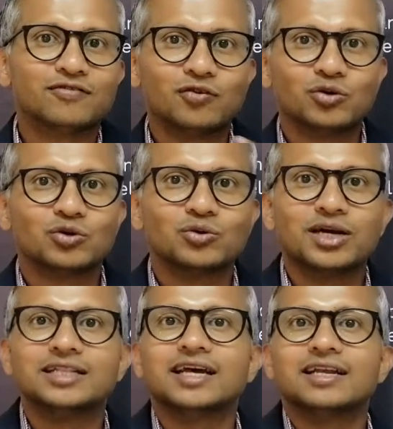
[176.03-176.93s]
photo
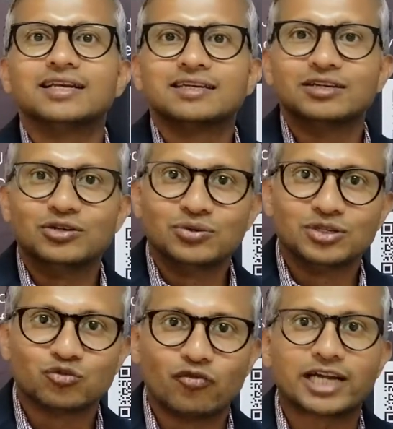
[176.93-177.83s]
and then do
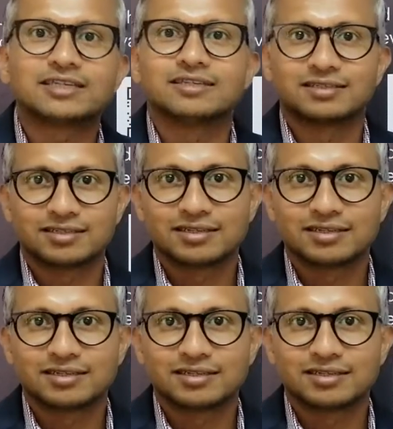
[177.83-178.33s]
this vector.